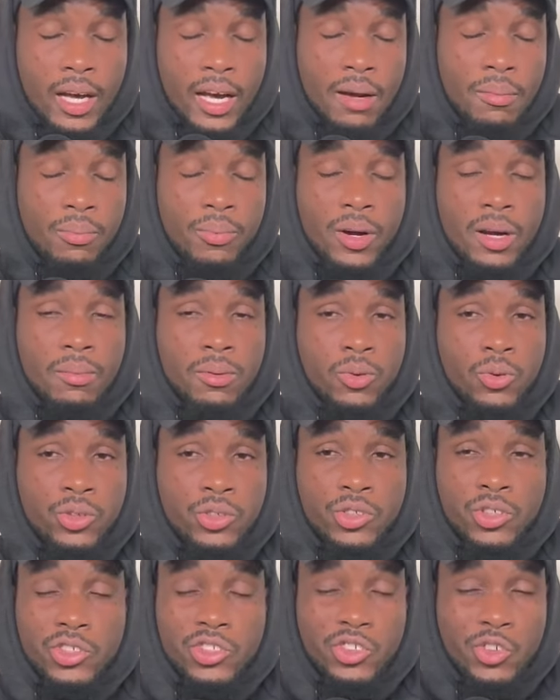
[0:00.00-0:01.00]
I probably would
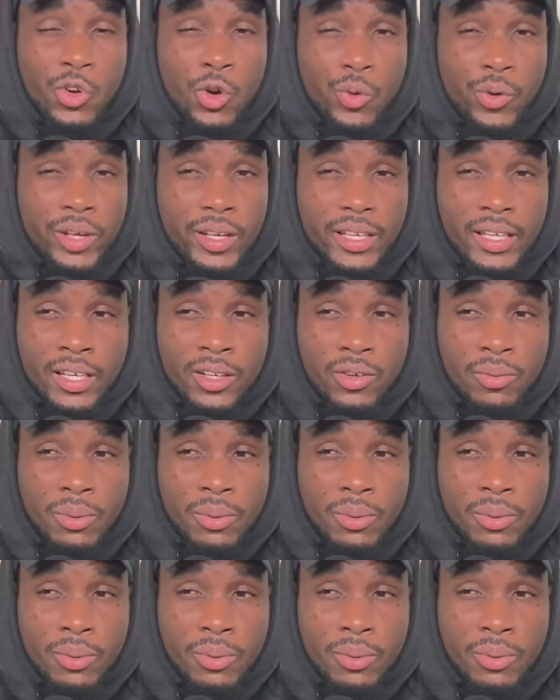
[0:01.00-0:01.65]
just go with you know